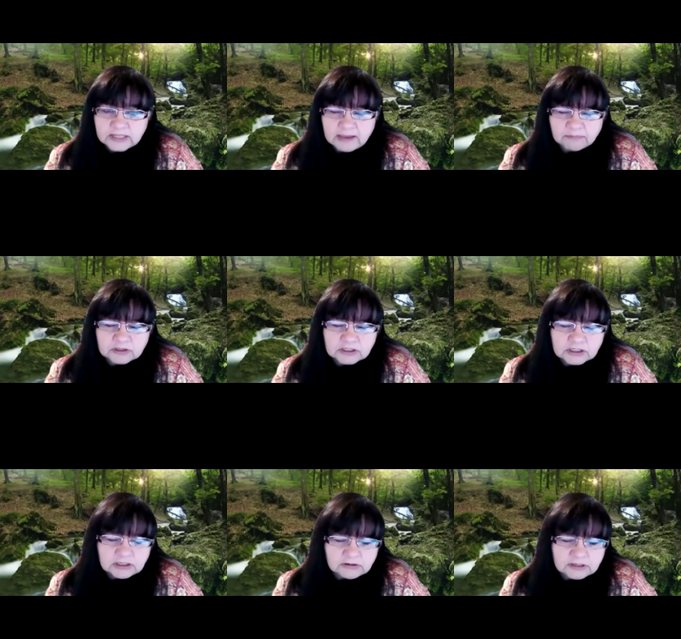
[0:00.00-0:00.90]
In that
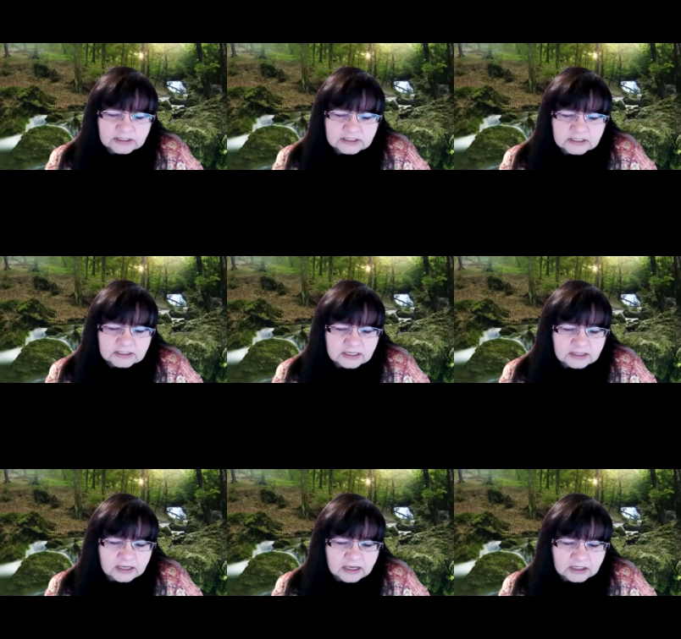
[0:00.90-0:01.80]
particular instance,
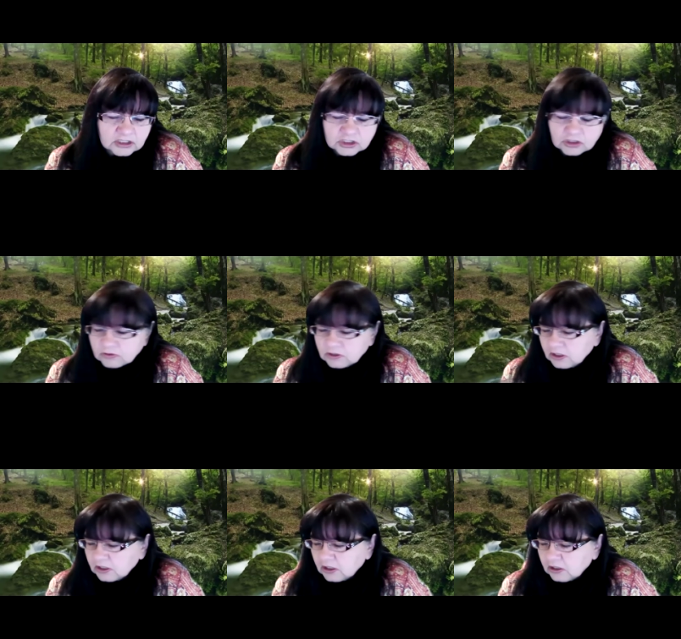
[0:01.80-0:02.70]
I think I
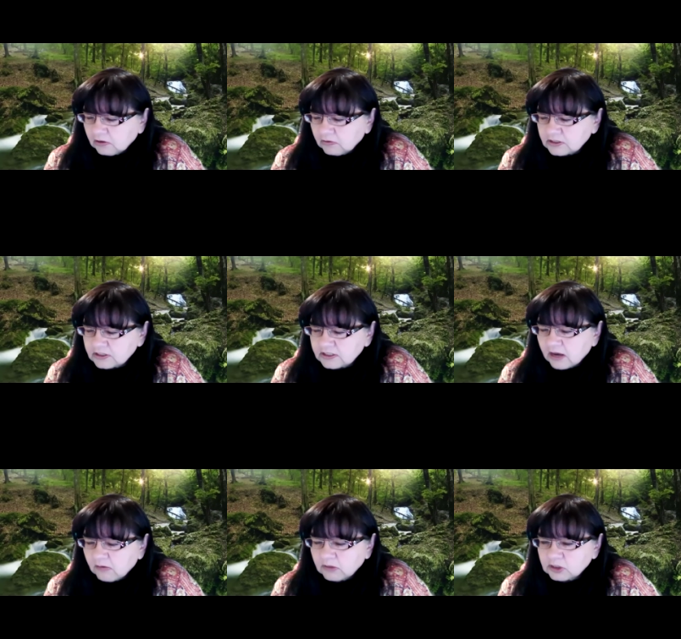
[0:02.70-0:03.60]
showed, this is
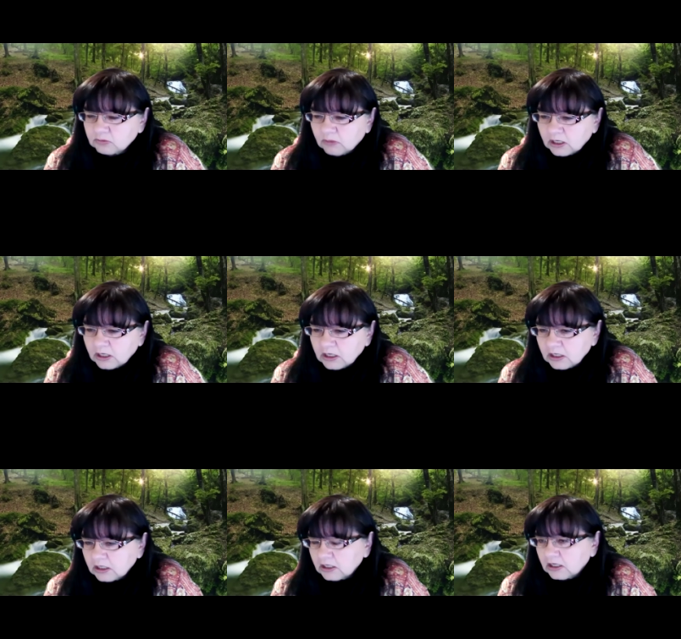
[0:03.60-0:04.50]
how much
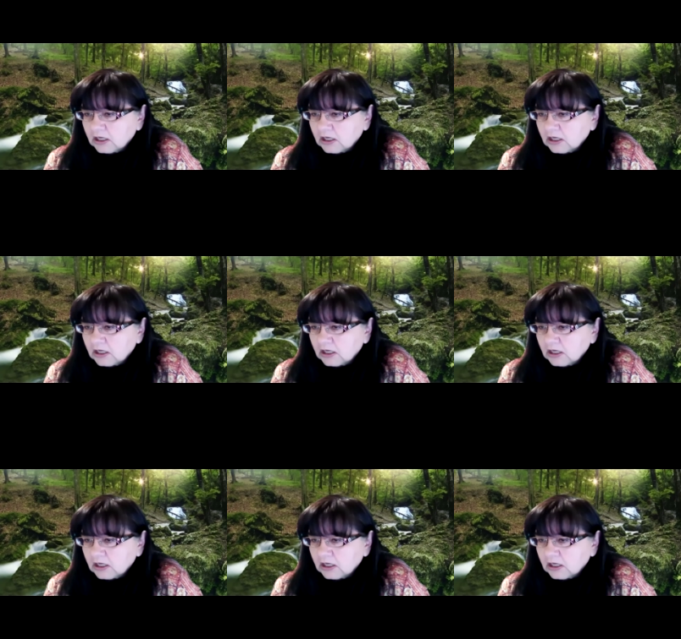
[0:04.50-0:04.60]
money